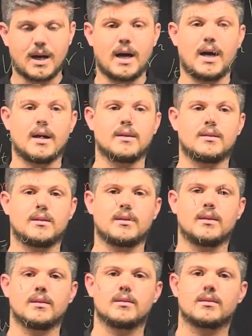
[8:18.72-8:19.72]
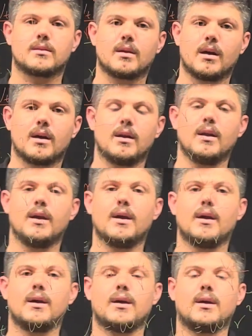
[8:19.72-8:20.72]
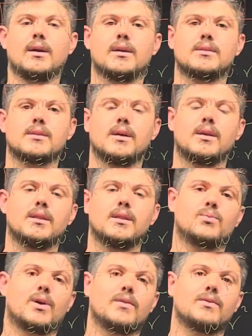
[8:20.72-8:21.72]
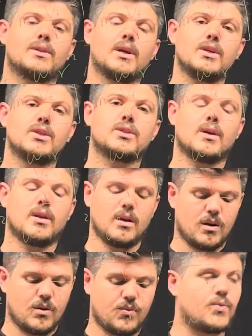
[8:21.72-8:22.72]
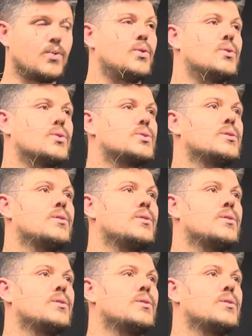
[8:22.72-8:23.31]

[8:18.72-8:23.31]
and Sun is the gravitational force.